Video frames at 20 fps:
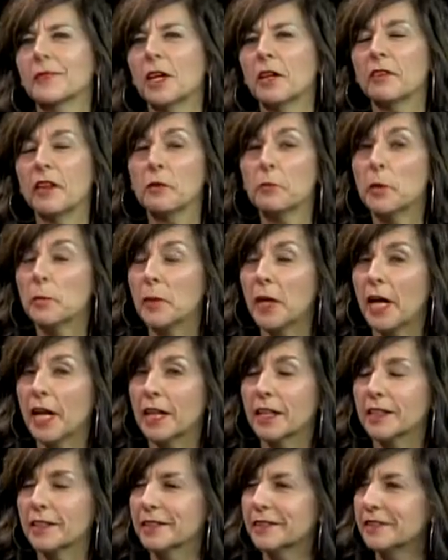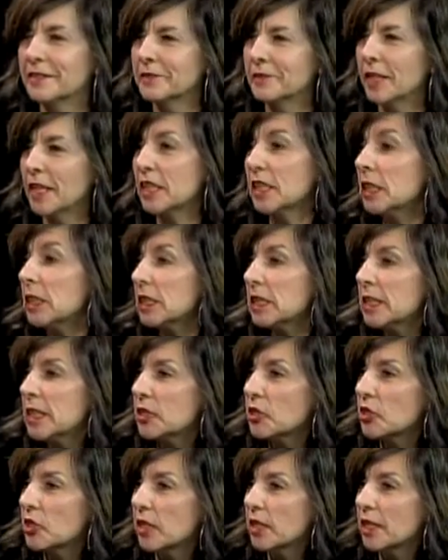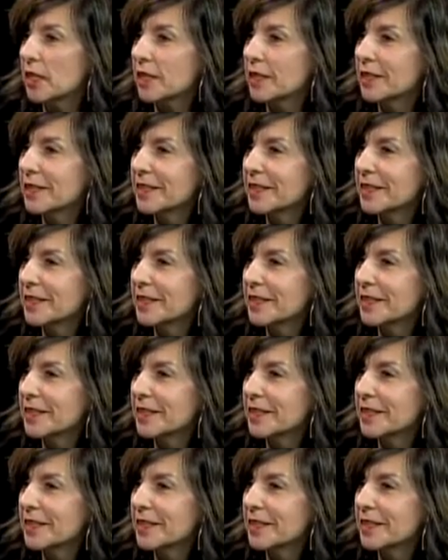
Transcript: All right, we're back. Had a little glitch there.